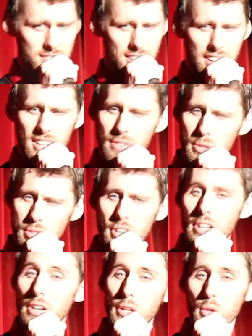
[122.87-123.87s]
is like if you
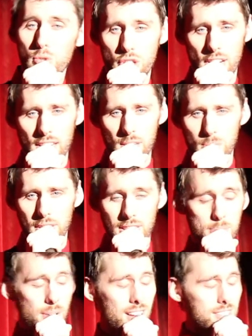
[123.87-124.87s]
started a new job and
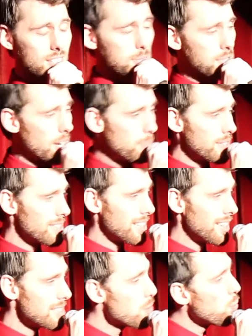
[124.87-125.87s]
the boss comes up and
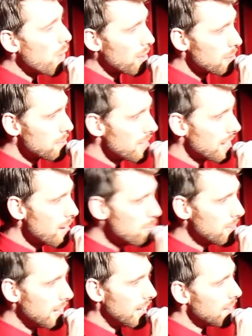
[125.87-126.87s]
says, welcome to the
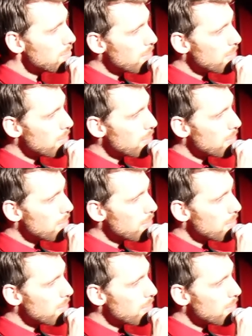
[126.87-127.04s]
company,